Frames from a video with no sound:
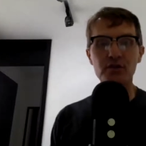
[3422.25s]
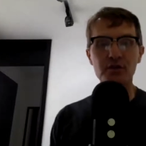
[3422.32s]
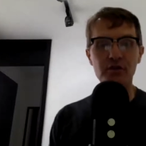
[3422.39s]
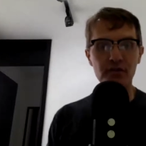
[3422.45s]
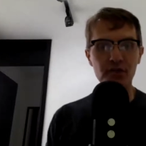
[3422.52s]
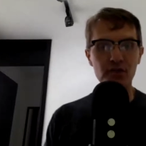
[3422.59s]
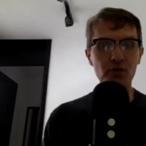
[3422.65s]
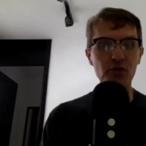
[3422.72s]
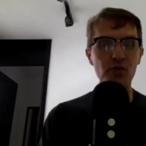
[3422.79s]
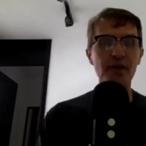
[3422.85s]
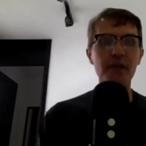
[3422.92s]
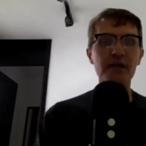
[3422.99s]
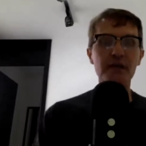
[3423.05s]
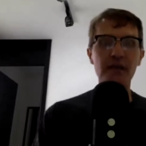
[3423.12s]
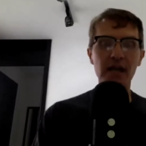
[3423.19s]
review
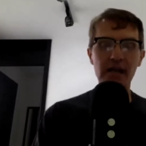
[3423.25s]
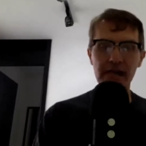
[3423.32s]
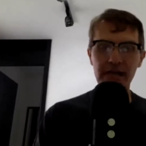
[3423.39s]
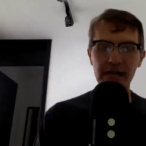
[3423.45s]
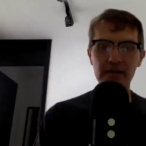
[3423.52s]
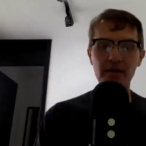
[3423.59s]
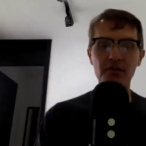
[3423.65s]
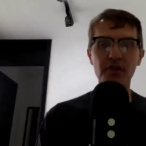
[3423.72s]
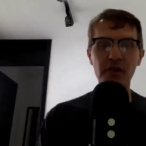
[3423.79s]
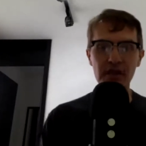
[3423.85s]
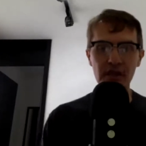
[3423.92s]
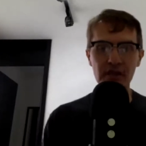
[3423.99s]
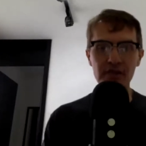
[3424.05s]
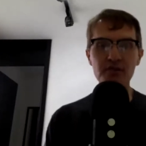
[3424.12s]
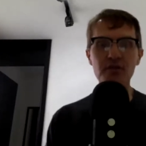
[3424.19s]
and align it,
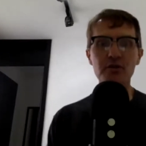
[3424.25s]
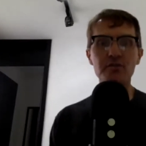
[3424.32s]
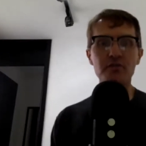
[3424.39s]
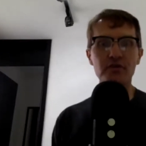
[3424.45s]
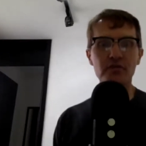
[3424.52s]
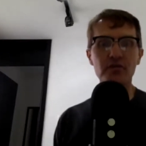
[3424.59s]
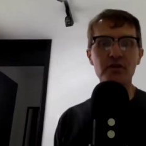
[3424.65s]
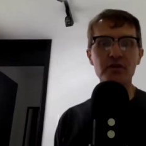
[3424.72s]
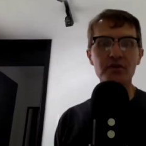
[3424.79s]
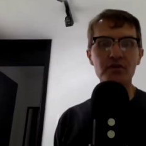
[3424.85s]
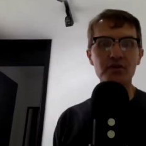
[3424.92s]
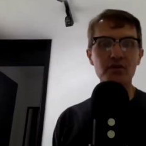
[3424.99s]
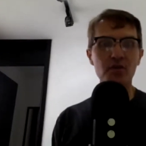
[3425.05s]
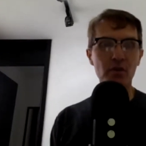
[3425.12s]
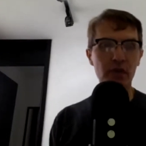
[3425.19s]
thinking in terms of
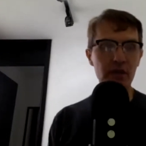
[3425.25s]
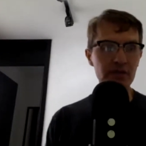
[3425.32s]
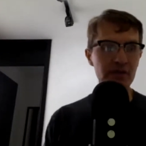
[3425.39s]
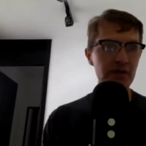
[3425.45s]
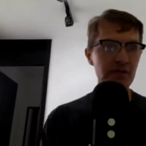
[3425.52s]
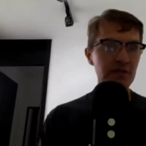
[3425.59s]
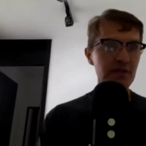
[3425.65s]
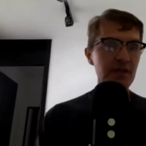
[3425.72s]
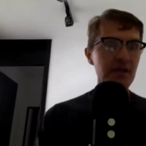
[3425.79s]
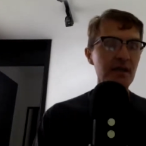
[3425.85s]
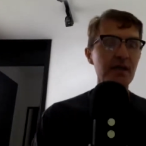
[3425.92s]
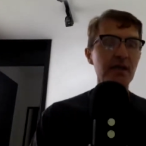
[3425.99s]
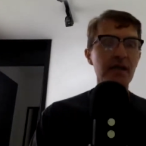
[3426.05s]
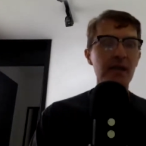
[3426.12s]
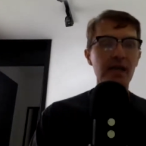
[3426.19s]
research questions
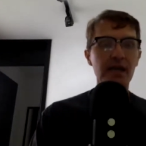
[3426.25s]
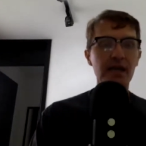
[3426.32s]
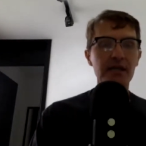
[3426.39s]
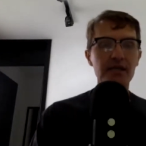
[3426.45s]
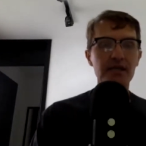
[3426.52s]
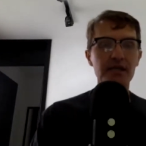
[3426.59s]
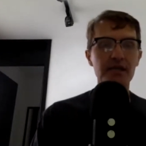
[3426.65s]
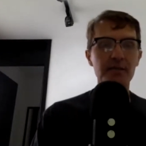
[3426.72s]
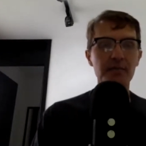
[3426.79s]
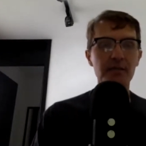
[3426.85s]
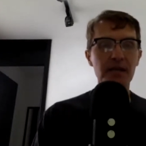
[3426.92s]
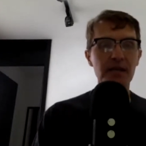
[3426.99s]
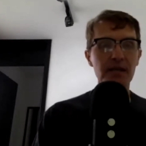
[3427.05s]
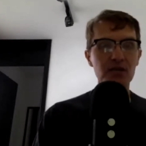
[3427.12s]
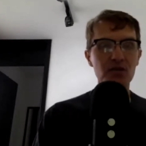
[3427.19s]
and uh,
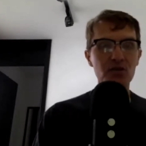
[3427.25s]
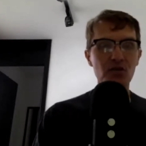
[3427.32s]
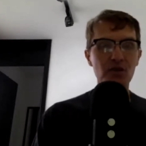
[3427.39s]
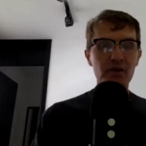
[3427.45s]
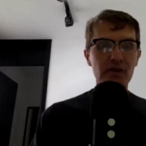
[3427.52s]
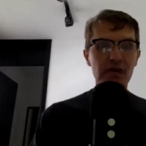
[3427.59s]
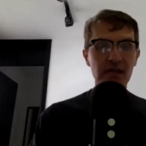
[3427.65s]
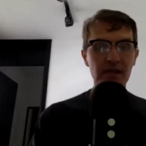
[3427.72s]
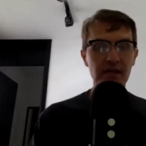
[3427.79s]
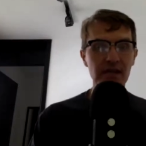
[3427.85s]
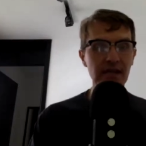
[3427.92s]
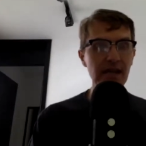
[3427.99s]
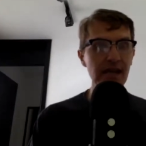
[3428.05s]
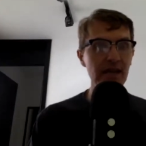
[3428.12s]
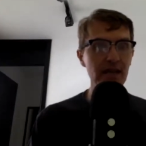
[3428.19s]
making sure at the end of the
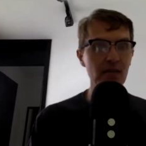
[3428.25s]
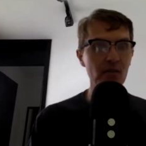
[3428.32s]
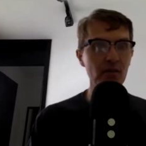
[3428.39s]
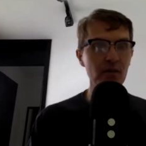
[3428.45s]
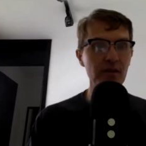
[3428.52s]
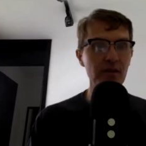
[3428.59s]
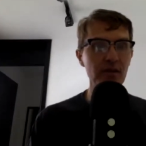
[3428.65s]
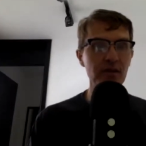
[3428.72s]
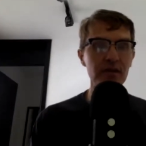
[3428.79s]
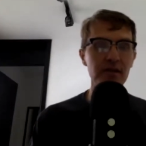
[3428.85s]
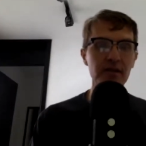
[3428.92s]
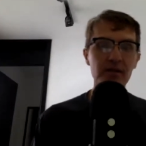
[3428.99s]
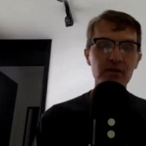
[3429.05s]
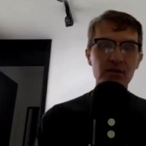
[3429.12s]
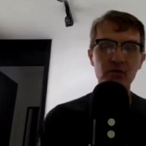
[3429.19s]
day that when they
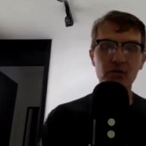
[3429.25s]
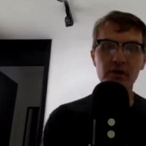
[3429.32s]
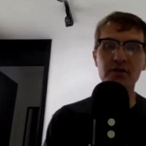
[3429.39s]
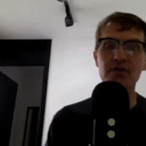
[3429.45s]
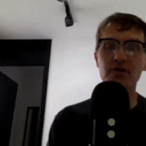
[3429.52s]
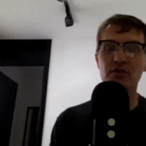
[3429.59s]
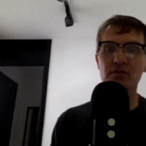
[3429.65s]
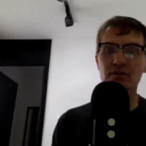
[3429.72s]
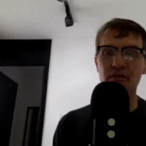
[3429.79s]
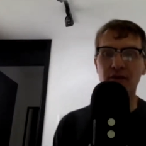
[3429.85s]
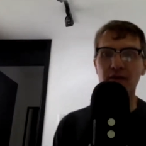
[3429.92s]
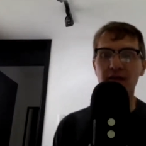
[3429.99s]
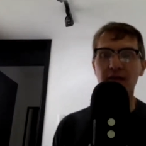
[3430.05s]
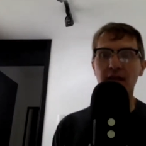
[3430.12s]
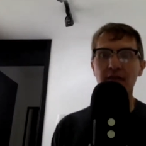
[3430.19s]
conduct their research that
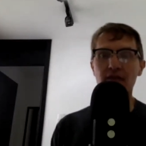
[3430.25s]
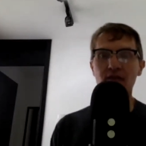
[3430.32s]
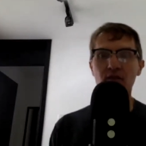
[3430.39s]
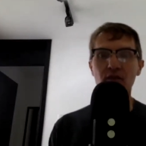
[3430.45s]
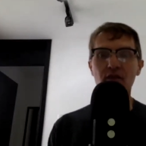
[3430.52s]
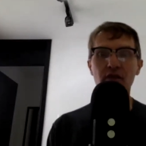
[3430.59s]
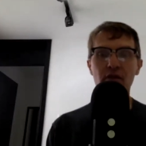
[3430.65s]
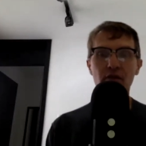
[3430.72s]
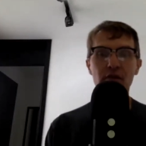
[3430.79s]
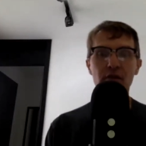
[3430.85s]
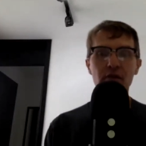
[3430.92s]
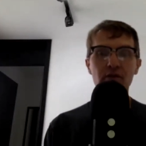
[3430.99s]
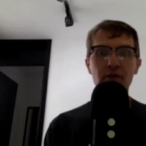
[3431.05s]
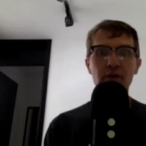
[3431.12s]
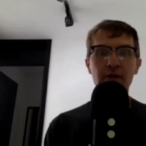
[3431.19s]
they have a good
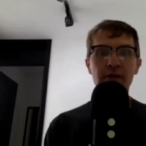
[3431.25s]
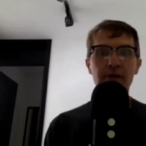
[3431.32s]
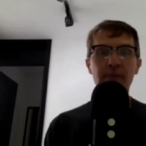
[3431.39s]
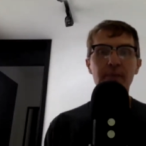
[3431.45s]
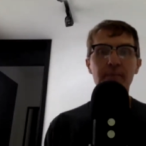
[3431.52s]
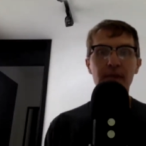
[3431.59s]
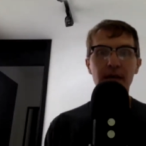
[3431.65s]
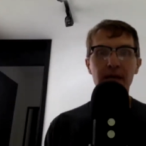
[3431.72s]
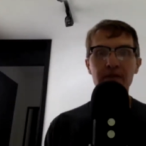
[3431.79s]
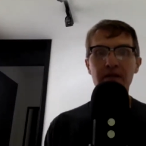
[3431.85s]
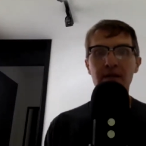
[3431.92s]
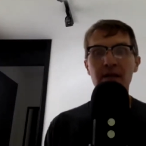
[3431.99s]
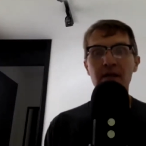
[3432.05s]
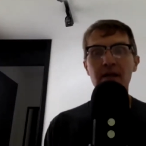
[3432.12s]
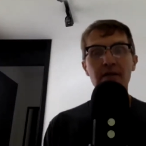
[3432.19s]
theoretical
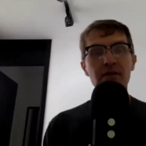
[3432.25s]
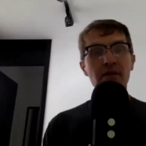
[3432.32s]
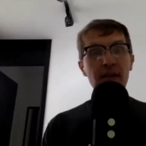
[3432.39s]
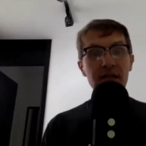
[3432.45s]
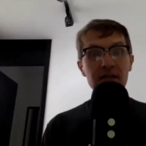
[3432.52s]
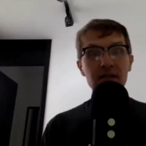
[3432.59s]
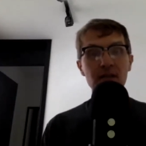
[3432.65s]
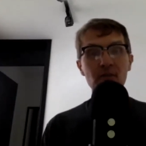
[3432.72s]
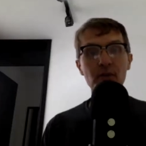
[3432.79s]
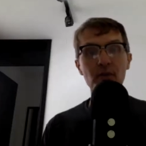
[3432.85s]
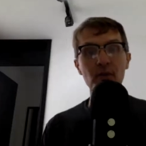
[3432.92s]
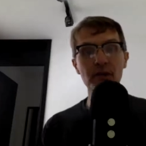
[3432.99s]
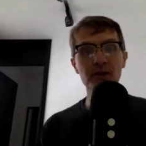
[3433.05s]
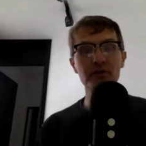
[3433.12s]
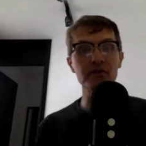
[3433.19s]
base. The last thing we
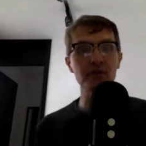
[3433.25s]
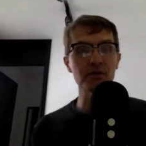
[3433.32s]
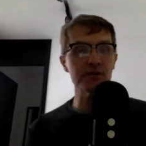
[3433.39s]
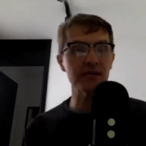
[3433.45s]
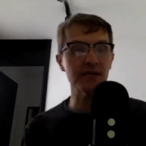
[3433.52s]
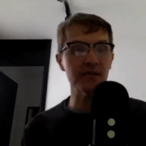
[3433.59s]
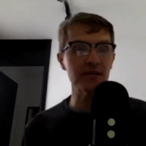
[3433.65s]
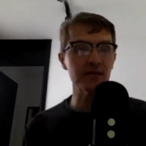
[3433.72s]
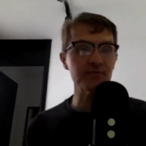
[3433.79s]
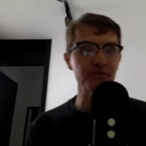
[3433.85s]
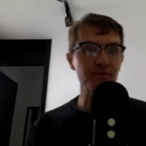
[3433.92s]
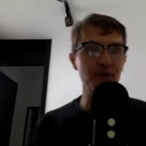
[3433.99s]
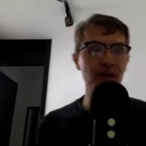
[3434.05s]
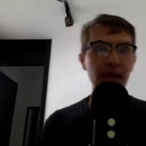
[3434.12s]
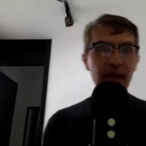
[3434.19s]
want our students to,
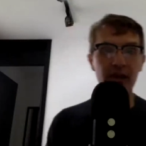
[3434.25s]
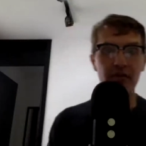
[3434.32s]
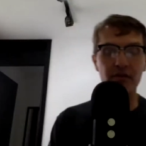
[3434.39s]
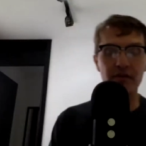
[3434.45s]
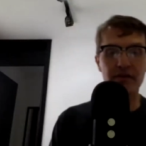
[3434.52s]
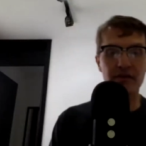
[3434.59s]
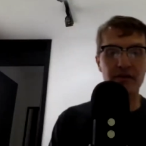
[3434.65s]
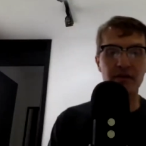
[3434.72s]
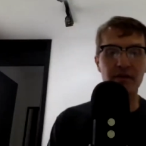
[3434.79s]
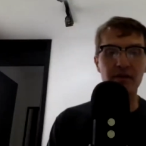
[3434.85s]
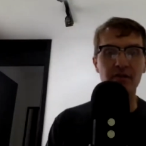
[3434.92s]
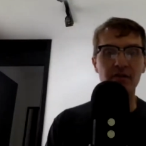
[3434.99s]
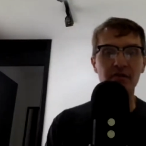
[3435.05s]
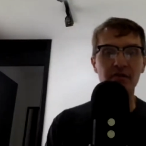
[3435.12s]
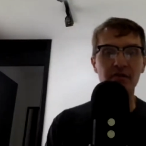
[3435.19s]
to have is a,
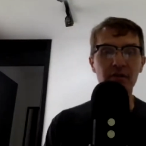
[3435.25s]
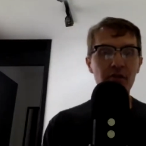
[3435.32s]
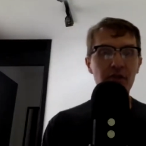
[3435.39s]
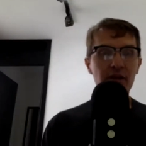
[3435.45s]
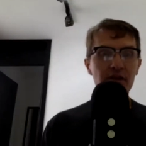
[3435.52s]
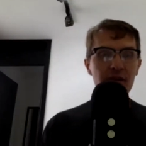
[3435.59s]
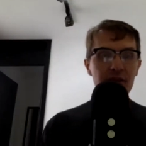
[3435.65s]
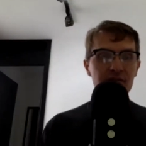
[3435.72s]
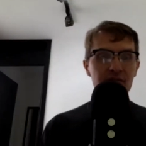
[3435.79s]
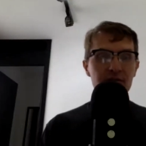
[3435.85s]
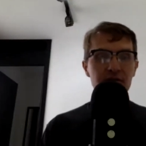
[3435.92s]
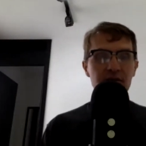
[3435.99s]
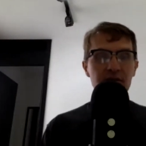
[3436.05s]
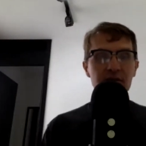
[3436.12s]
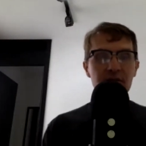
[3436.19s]
a theory
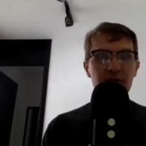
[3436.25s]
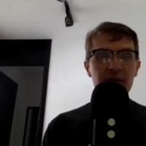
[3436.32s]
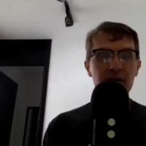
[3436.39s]
that's